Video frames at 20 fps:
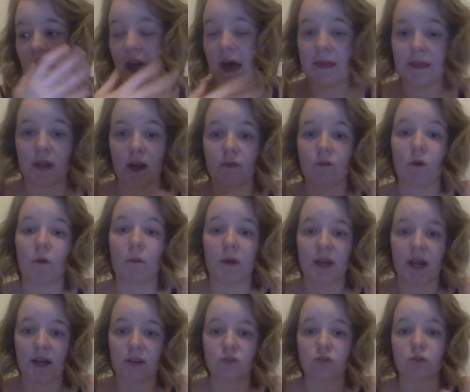then I've got my
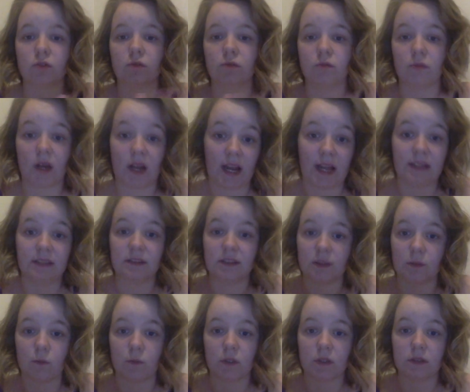natural
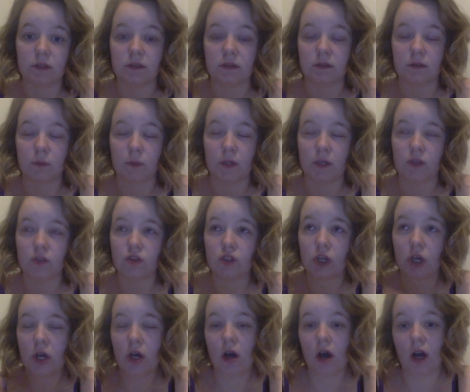cleansing ones which
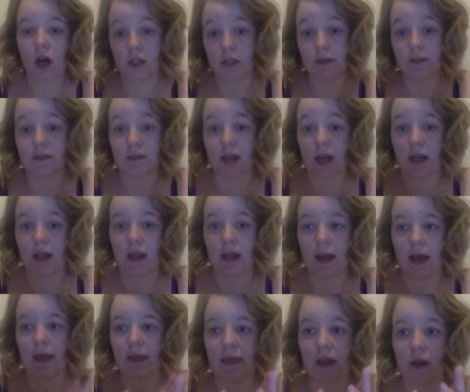I use
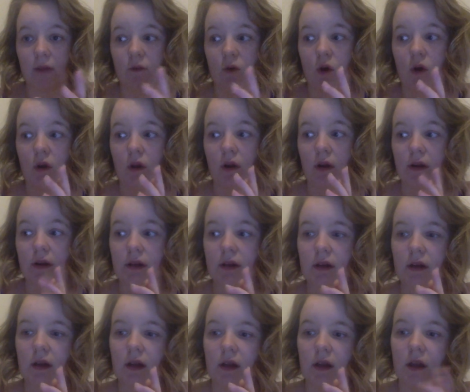daily, and then I've got like
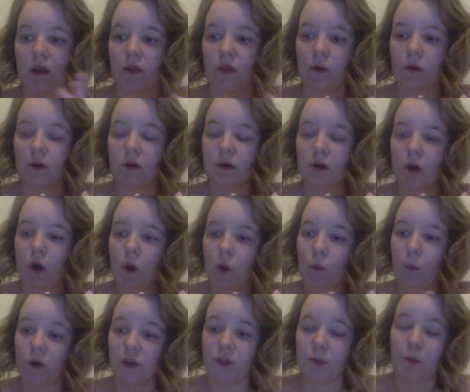another
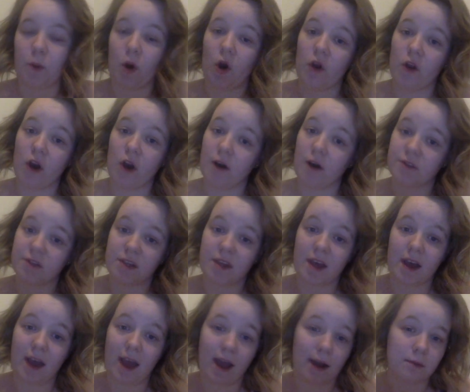one to put on after
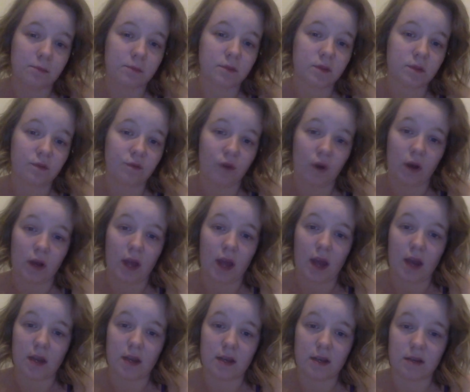that helps fight
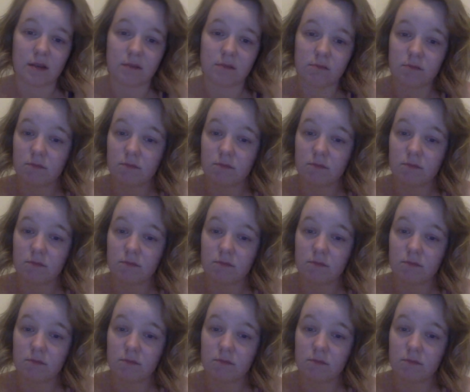any